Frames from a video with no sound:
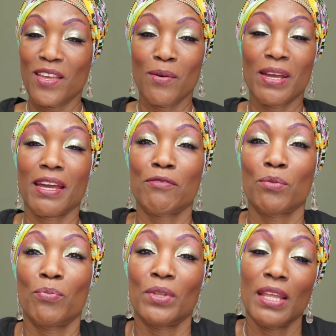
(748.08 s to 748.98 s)
Now I have
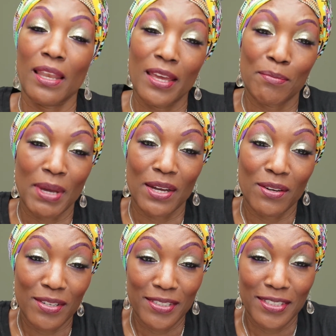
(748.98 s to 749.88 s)
to put the light back
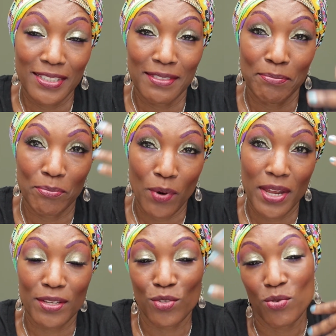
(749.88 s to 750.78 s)
on
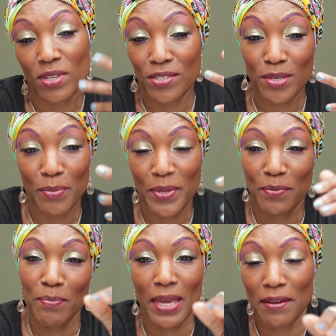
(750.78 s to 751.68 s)
brighter so you can see me
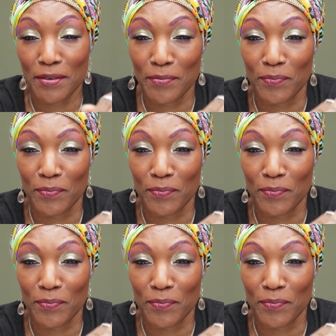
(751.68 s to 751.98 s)
better.